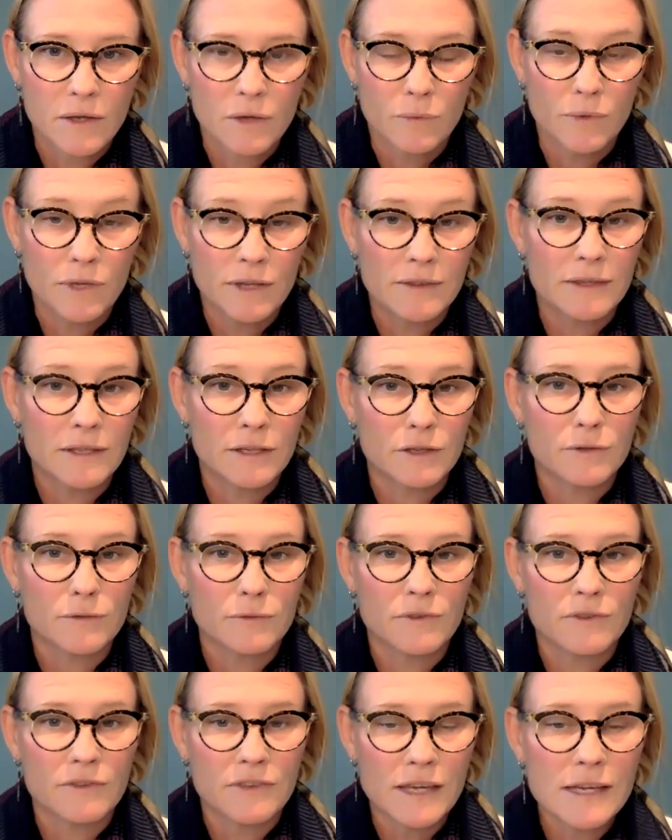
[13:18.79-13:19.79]
with the
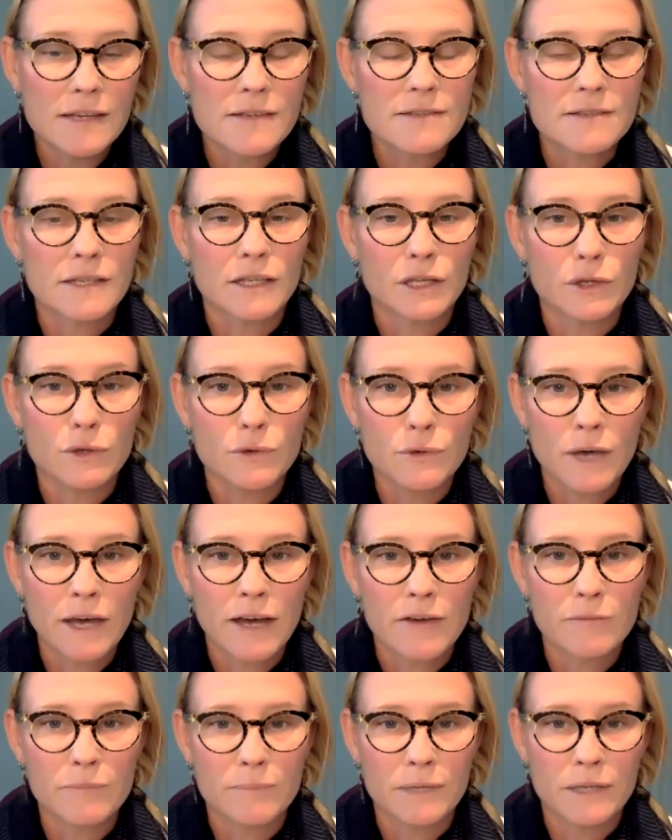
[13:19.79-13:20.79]
things that you
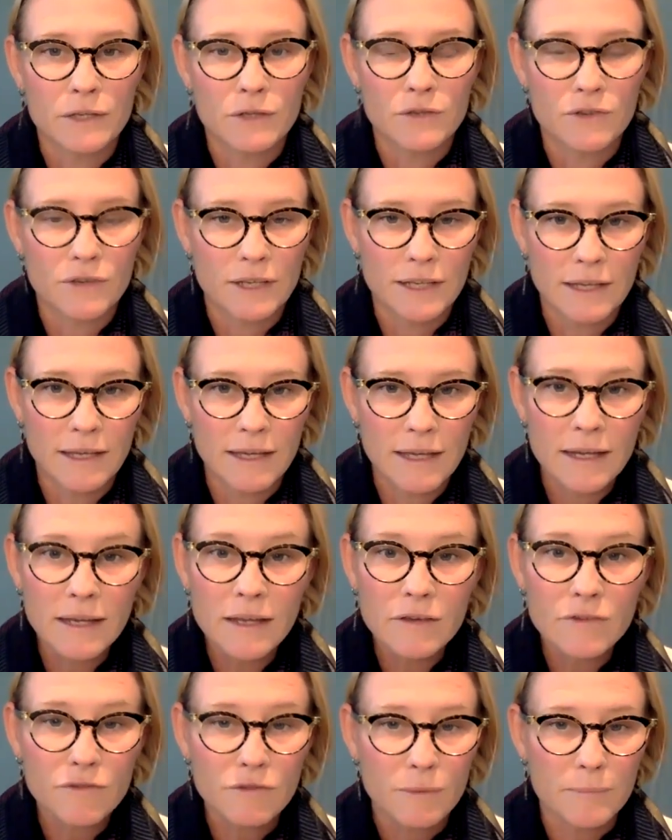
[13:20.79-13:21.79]
have been
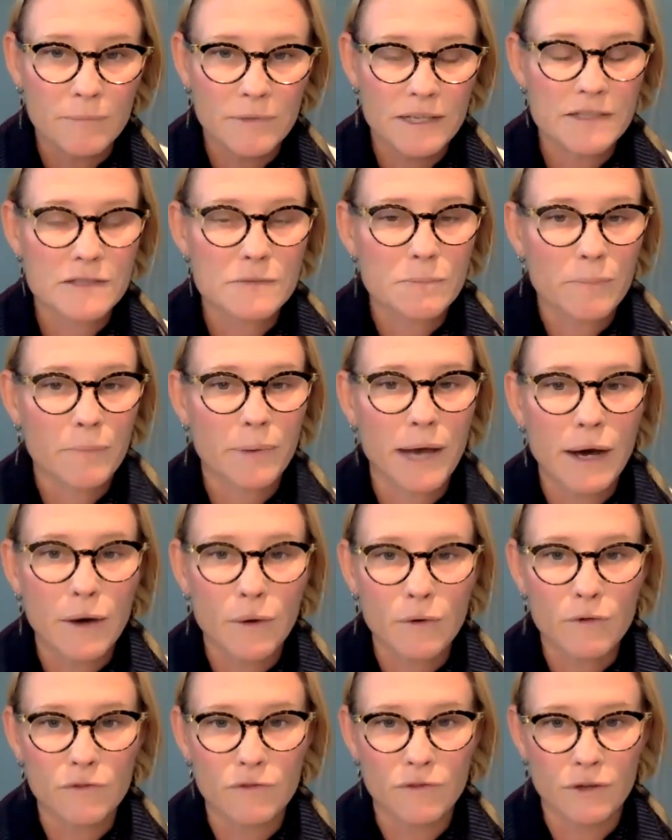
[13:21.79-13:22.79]
creating from this
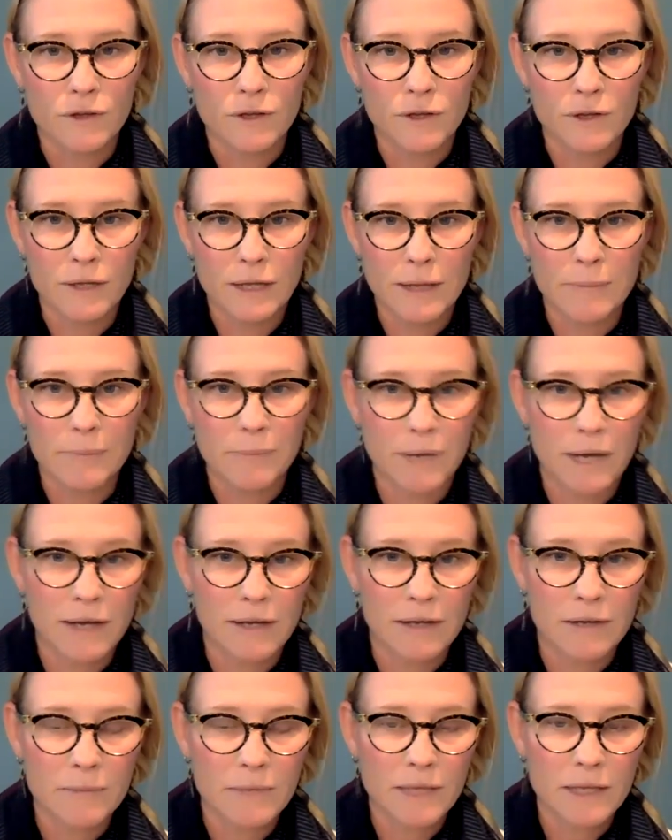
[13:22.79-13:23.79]
powerful
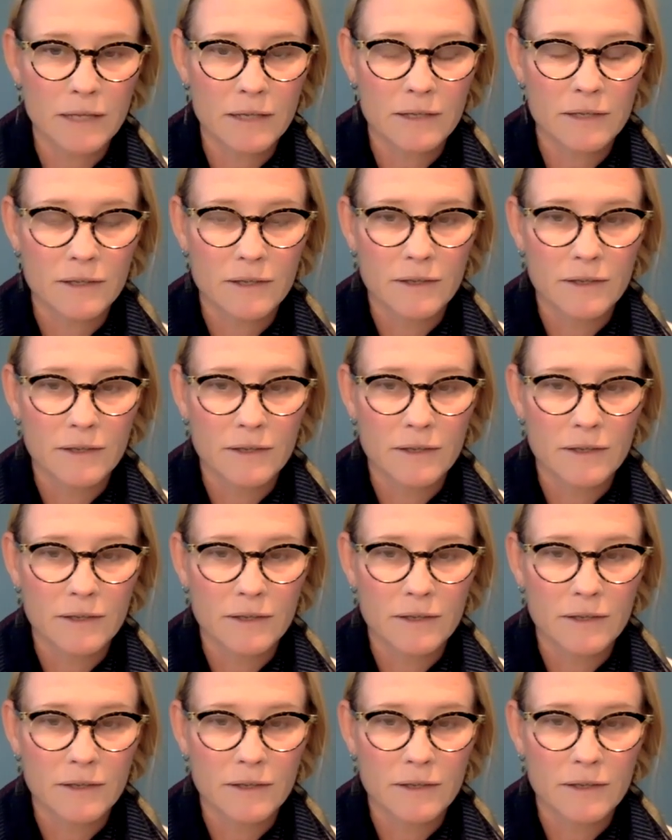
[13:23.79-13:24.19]
embodiment,